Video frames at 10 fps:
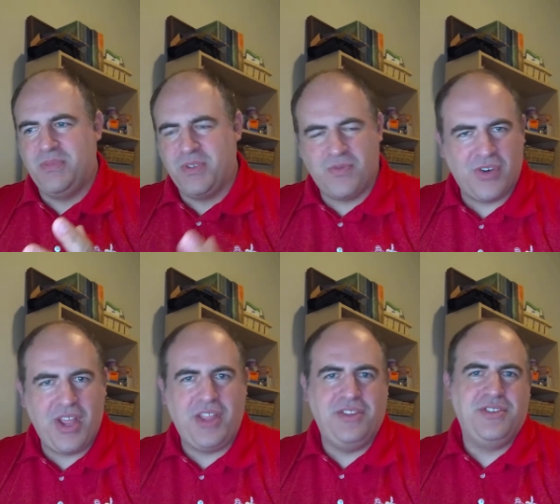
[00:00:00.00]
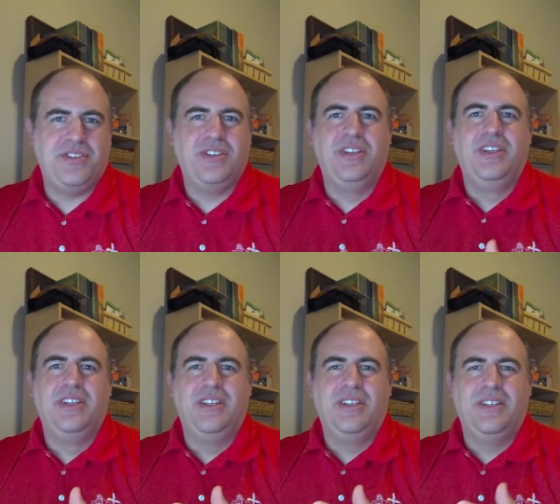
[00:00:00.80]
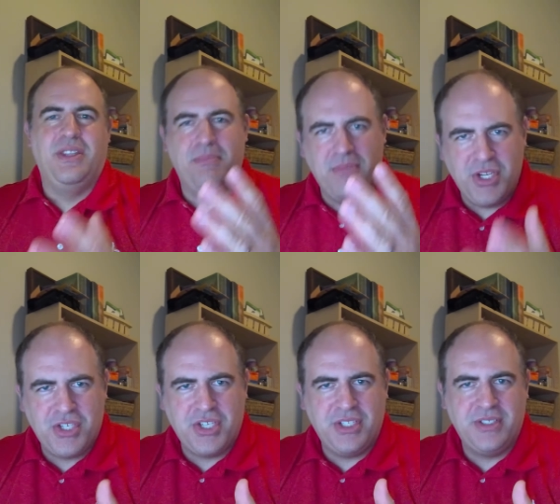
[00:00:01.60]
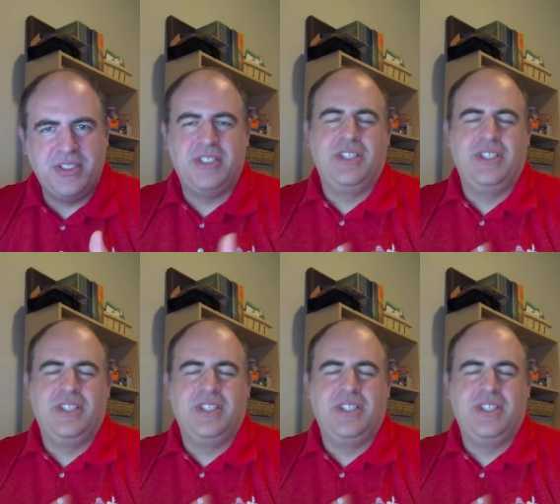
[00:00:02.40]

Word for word: his friends, the mission